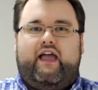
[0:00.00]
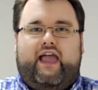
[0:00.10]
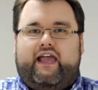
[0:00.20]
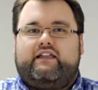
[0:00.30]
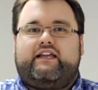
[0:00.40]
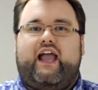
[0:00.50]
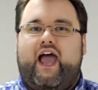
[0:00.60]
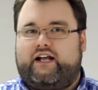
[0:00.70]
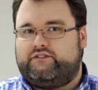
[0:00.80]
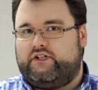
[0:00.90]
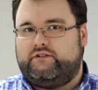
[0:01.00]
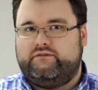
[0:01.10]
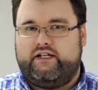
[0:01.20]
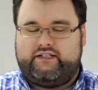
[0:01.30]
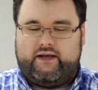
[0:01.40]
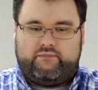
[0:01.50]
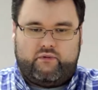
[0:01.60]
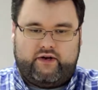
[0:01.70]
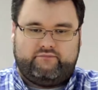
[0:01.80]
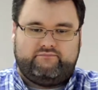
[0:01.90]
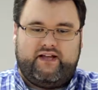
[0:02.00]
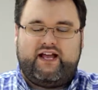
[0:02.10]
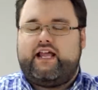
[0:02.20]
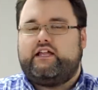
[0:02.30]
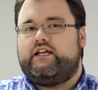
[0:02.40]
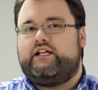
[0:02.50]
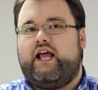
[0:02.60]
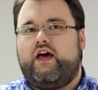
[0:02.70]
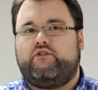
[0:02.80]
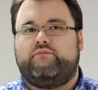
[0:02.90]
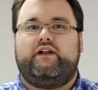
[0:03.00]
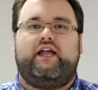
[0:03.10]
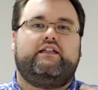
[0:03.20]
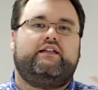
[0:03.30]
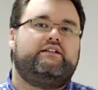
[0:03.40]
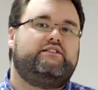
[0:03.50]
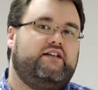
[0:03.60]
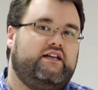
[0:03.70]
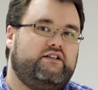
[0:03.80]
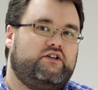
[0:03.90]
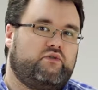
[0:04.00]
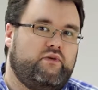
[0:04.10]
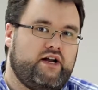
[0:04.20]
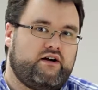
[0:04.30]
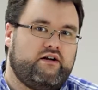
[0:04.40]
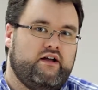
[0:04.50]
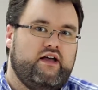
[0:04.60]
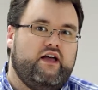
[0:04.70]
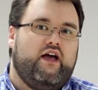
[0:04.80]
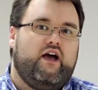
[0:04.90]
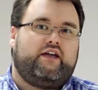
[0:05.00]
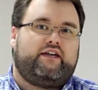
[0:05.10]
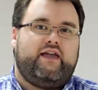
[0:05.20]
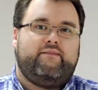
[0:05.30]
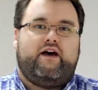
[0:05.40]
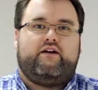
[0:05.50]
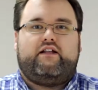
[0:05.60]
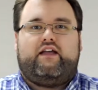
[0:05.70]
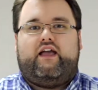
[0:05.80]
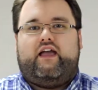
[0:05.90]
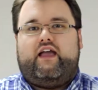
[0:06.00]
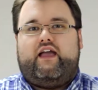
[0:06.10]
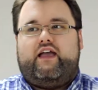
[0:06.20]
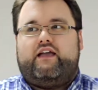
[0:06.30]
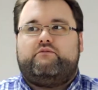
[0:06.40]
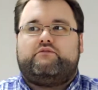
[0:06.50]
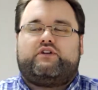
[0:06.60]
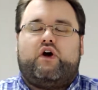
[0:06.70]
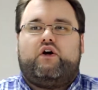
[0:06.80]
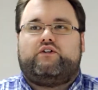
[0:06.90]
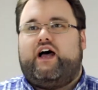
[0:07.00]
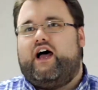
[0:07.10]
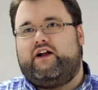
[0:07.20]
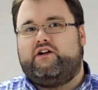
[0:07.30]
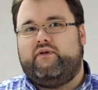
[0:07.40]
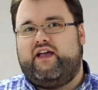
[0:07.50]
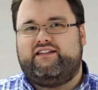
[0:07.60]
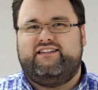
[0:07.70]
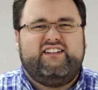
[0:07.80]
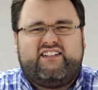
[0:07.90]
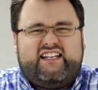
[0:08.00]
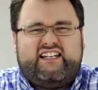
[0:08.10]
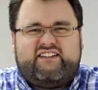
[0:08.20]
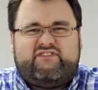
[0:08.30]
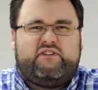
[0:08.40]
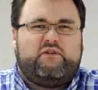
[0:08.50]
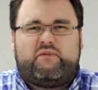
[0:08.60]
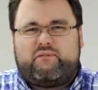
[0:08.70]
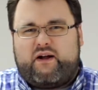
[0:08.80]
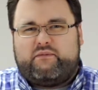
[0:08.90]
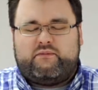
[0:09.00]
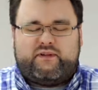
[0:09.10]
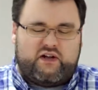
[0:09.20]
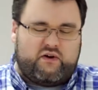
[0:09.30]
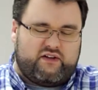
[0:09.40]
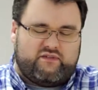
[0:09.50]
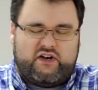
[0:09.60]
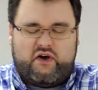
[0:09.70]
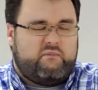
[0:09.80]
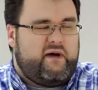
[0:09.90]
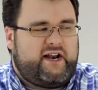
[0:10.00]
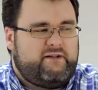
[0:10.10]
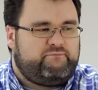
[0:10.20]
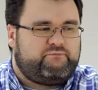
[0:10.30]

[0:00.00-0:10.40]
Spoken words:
ailing actor at that point, not ailing in health, but ailing in career, came out, and it was called Iron Man. Little indie film, you probably don't even know about it.